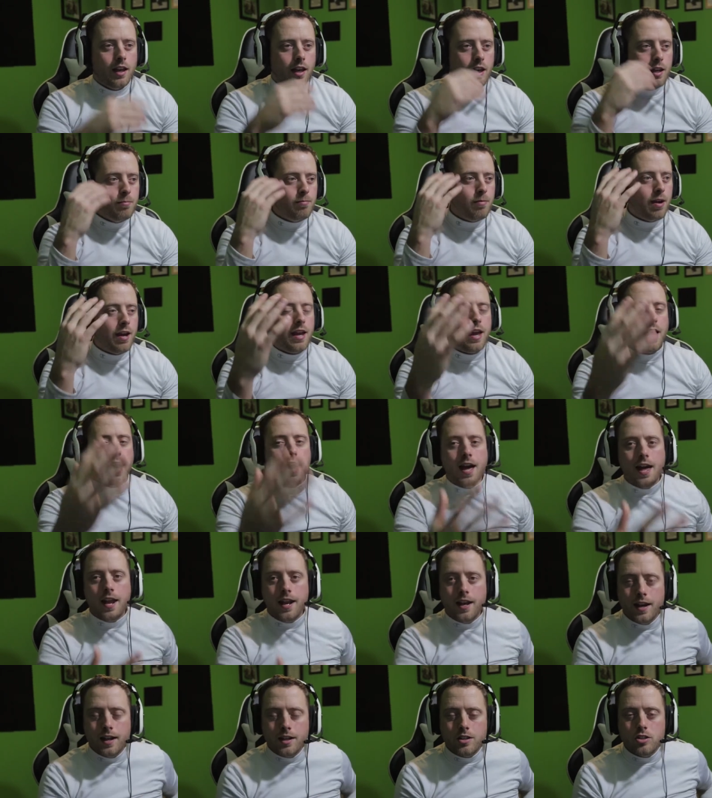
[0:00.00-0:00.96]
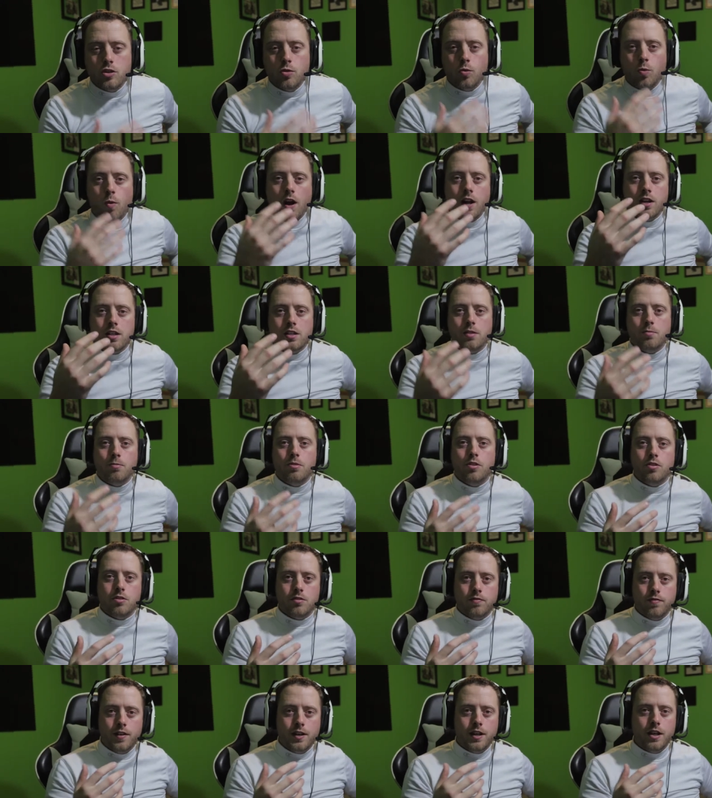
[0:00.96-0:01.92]
in my head and as you watch some of
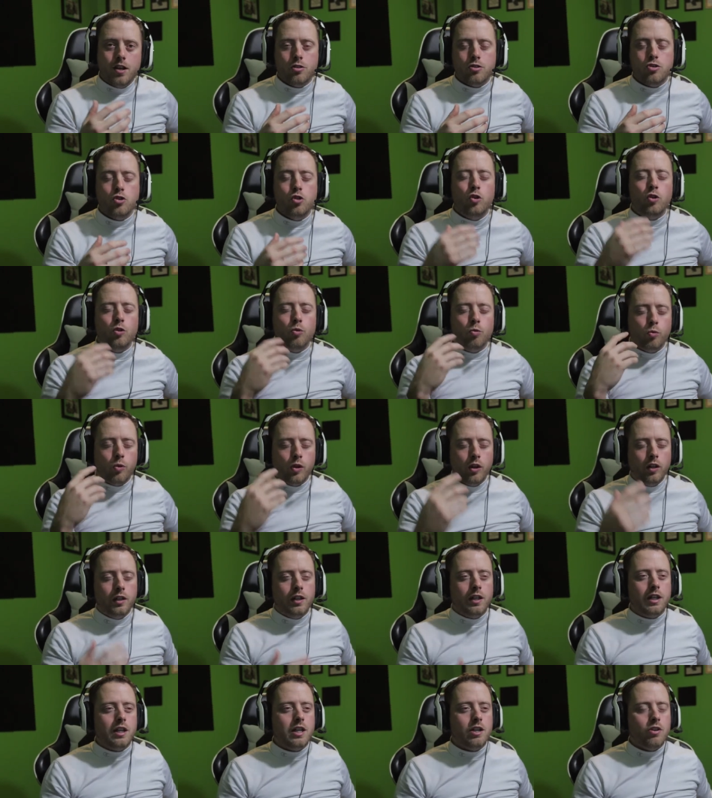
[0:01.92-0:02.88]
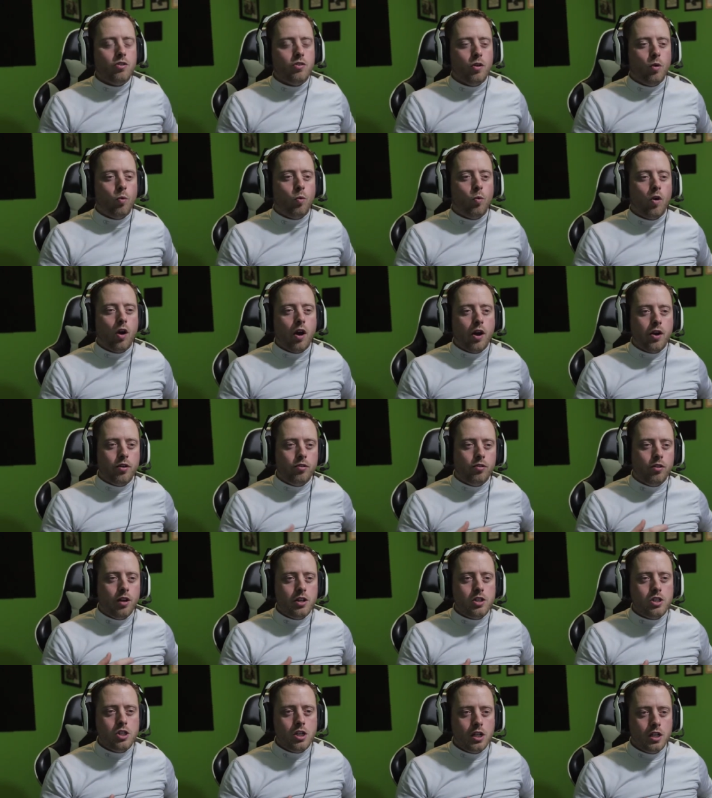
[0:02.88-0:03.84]
those videos you could really hear the water
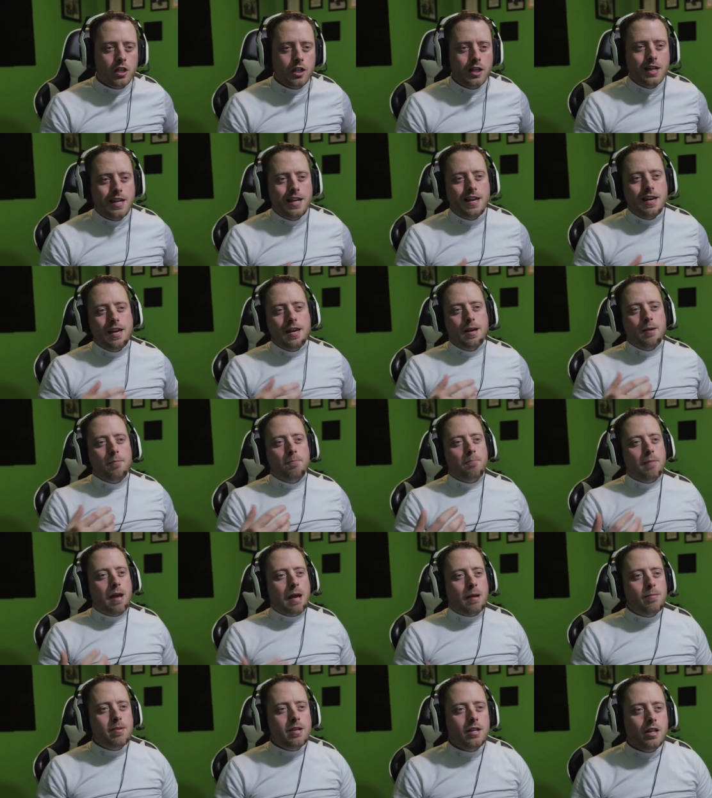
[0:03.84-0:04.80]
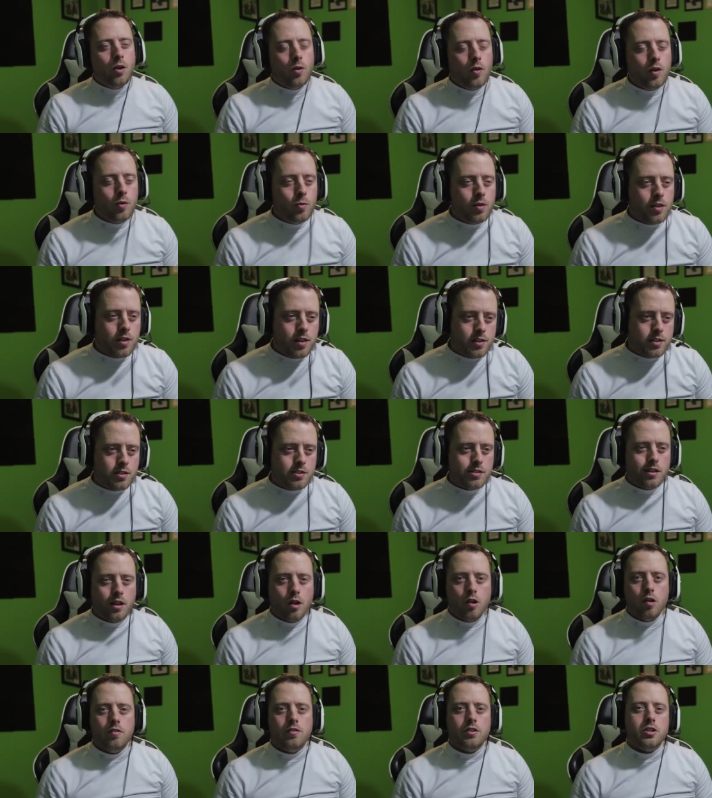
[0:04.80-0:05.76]
rushing Maybe going with this
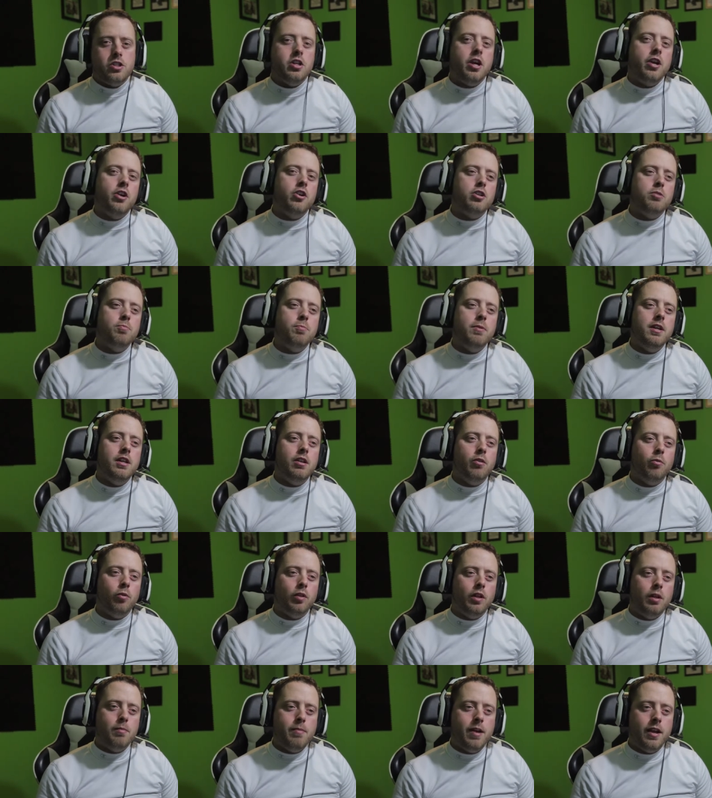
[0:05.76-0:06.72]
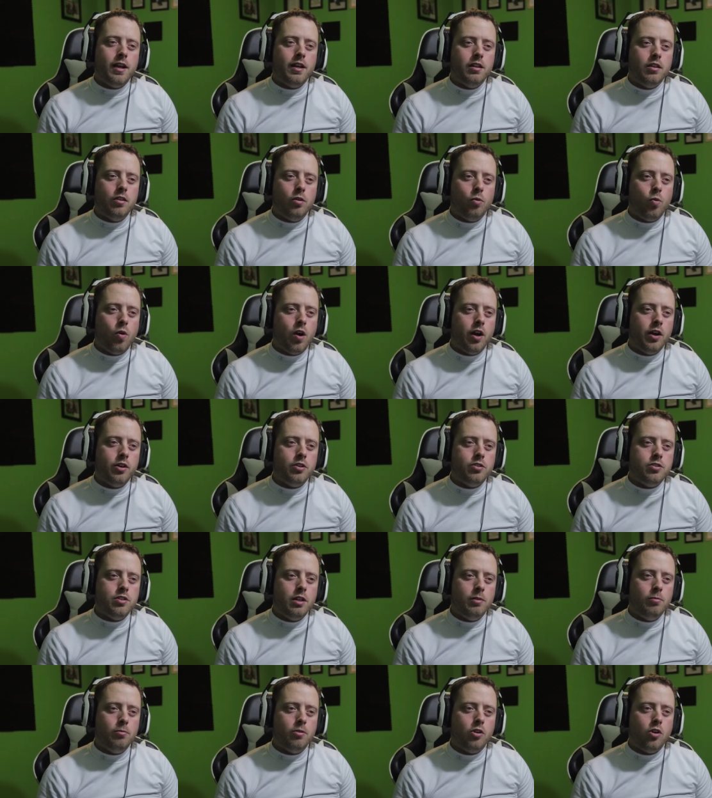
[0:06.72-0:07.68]
slow of a shutter speed and really making the water
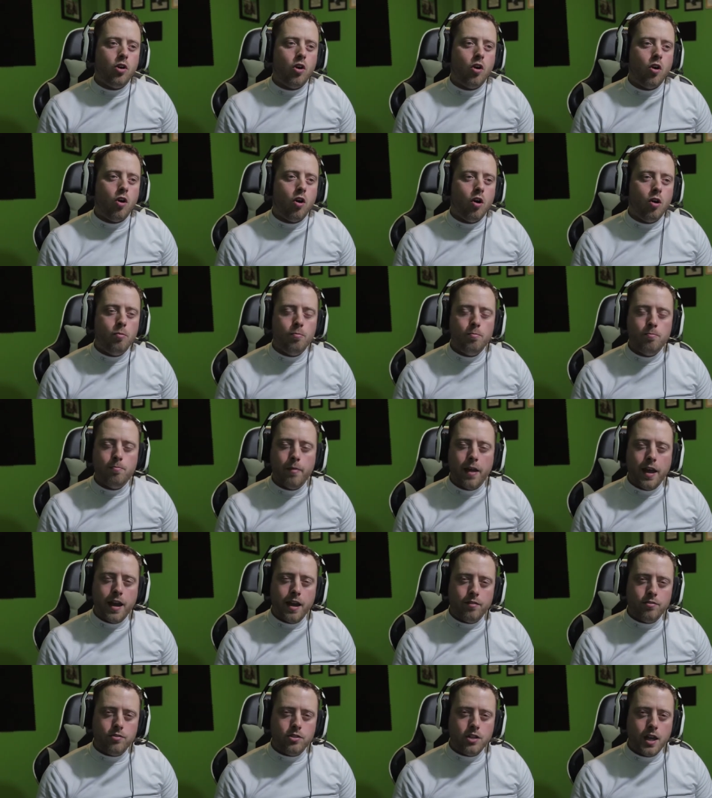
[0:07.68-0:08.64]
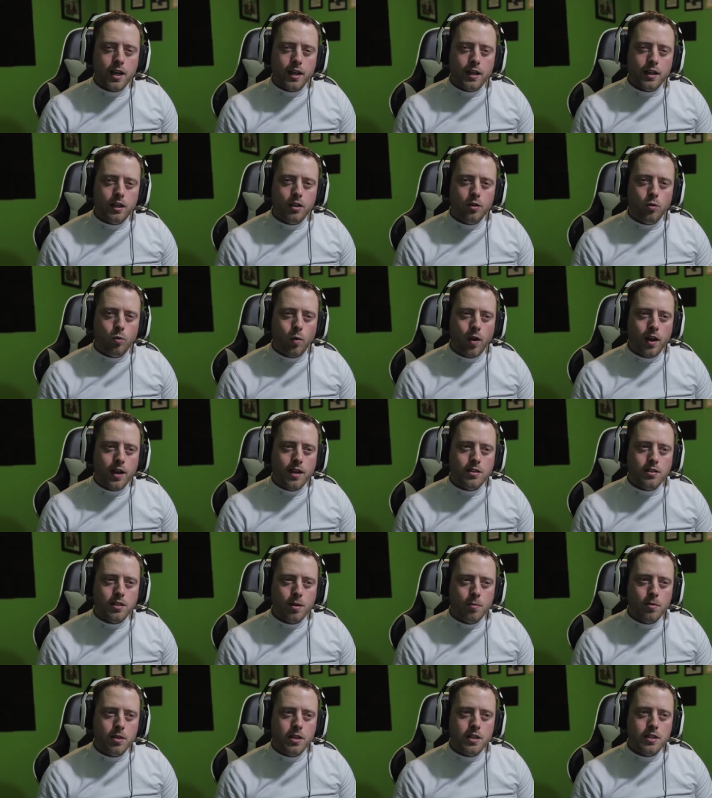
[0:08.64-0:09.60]
seem calm may have taken away
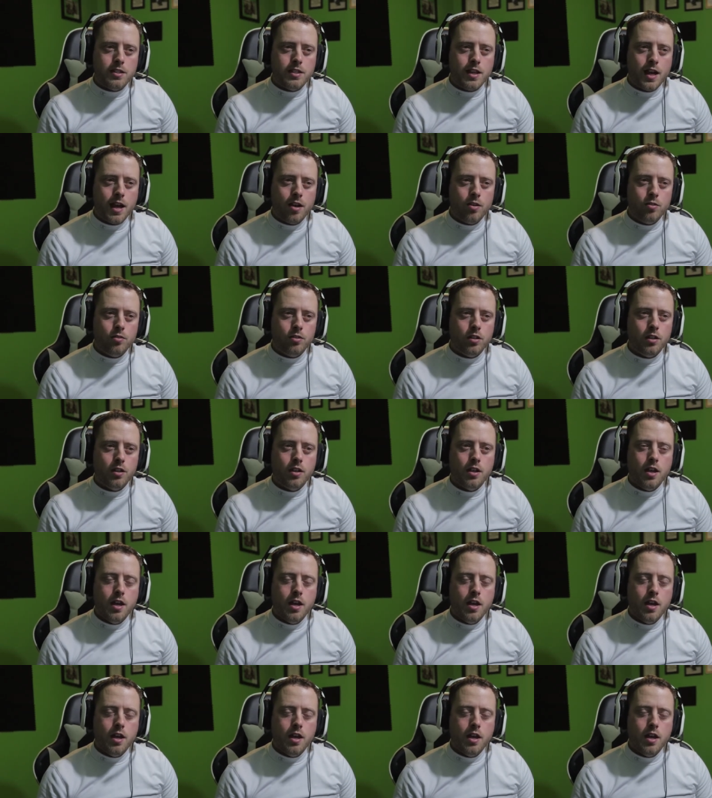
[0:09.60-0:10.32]
some of the sound,